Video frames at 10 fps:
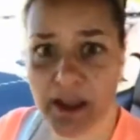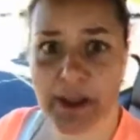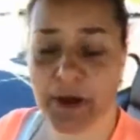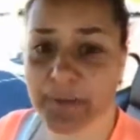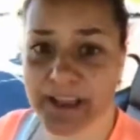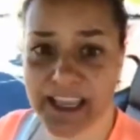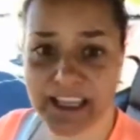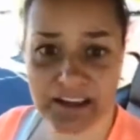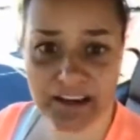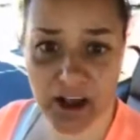I hope I can
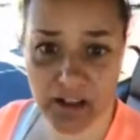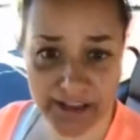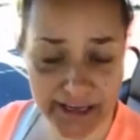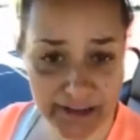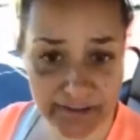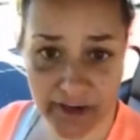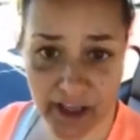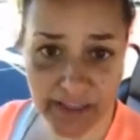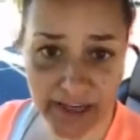get it all in. If not,